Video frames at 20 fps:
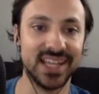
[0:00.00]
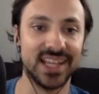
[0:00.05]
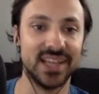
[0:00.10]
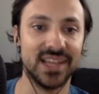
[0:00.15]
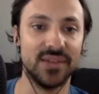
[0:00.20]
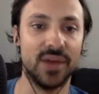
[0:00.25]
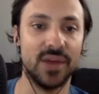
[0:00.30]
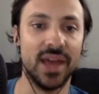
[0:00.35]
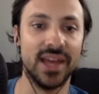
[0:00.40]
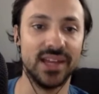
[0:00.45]

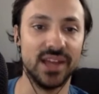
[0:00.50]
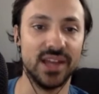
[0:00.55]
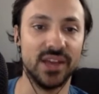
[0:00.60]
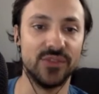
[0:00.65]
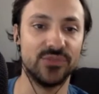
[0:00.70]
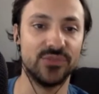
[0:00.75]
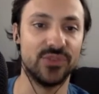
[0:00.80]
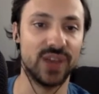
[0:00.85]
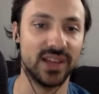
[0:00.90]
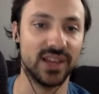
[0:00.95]

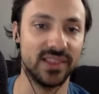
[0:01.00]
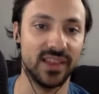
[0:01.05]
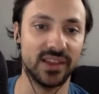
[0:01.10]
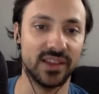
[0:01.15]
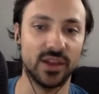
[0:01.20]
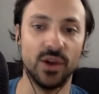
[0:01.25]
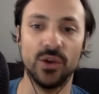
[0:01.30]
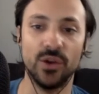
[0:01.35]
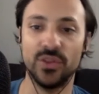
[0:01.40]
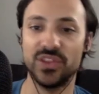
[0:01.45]
and find
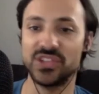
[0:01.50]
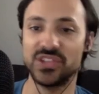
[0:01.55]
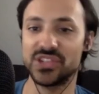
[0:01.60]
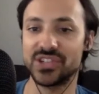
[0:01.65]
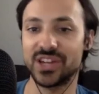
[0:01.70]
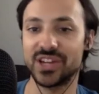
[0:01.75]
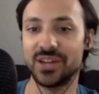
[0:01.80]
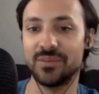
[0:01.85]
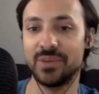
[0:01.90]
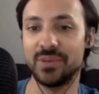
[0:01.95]
like, oh, this is
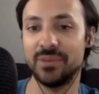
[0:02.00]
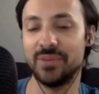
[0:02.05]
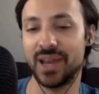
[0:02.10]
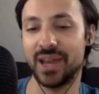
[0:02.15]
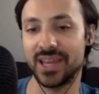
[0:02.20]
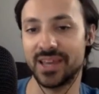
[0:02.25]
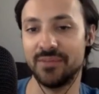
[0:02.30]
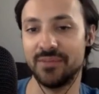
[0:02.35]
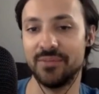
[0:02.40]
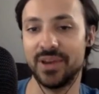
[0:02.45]
going to be
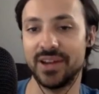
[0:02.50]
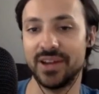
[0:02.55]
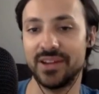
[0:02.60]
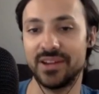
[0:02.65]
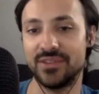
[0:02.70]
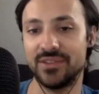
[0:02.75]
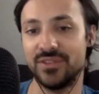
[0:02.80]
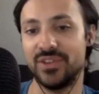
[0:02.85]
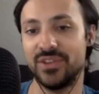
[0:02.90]
my competitive